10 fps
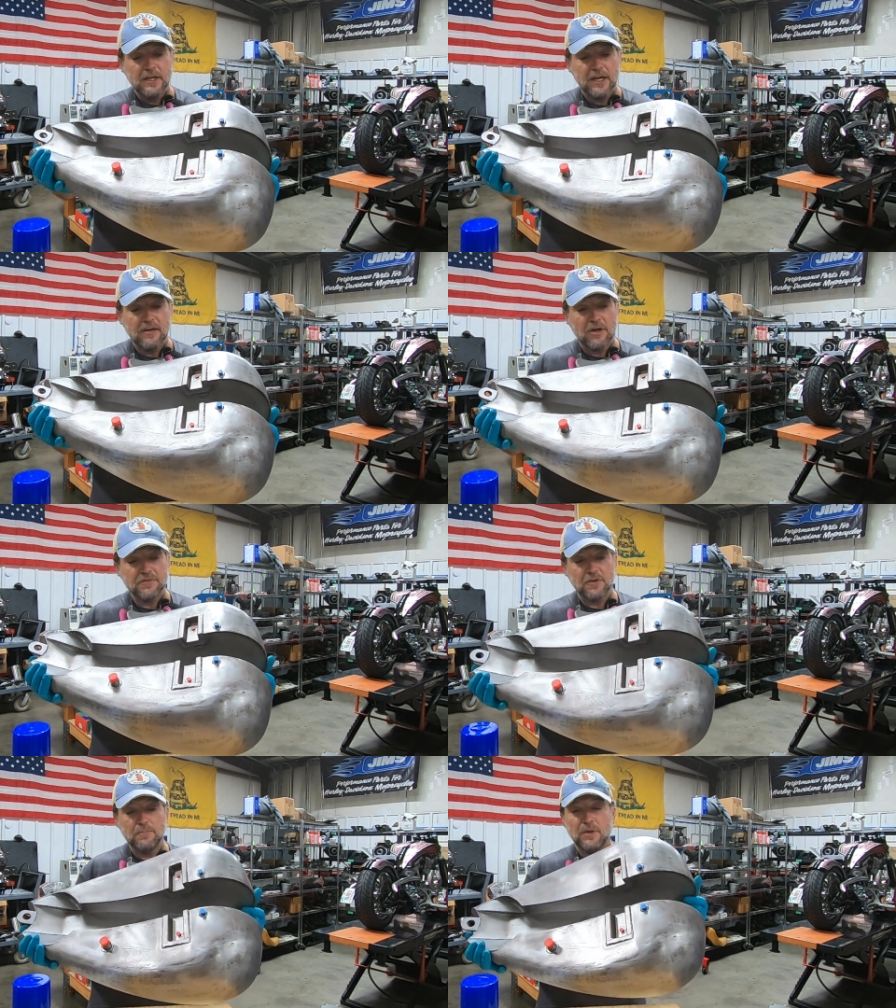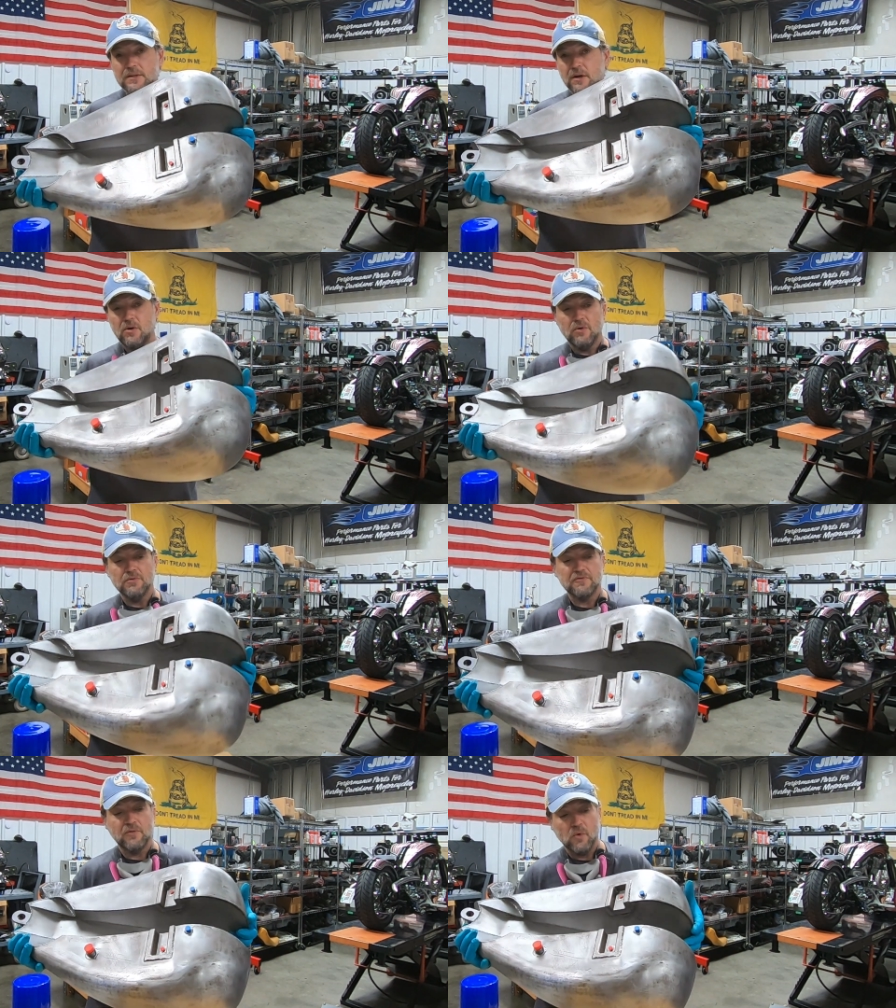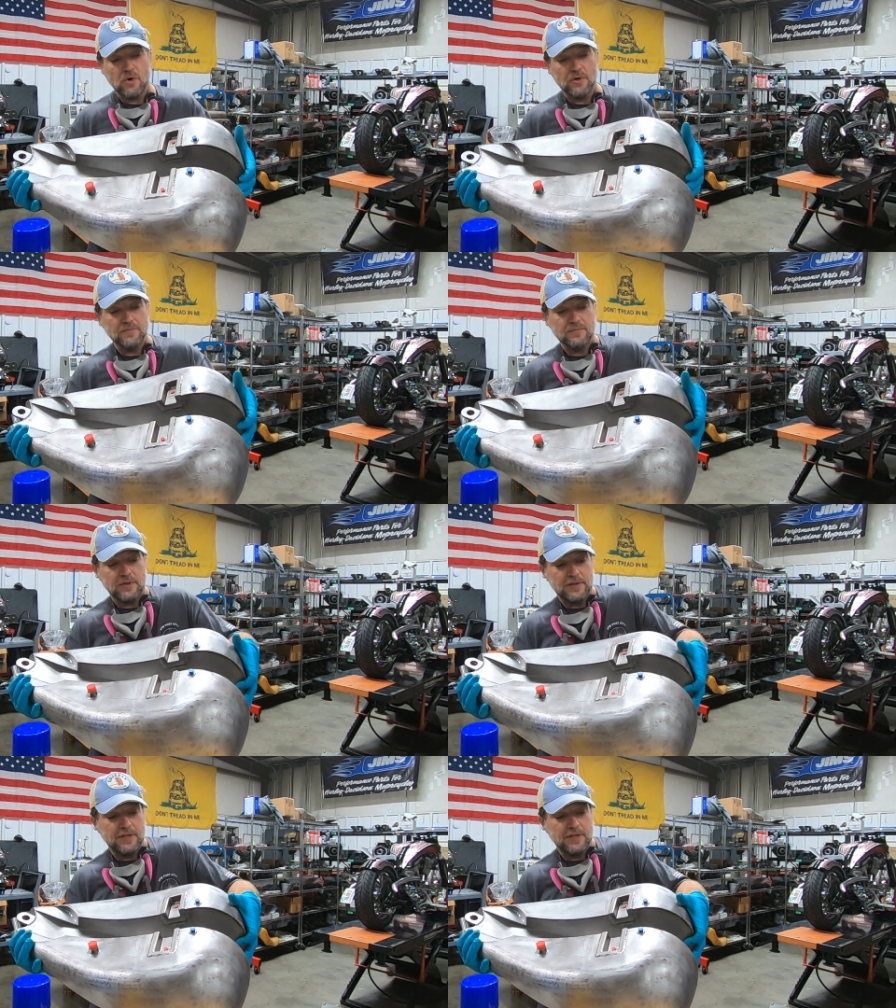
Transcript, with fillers: And I've also plugged the holes for the,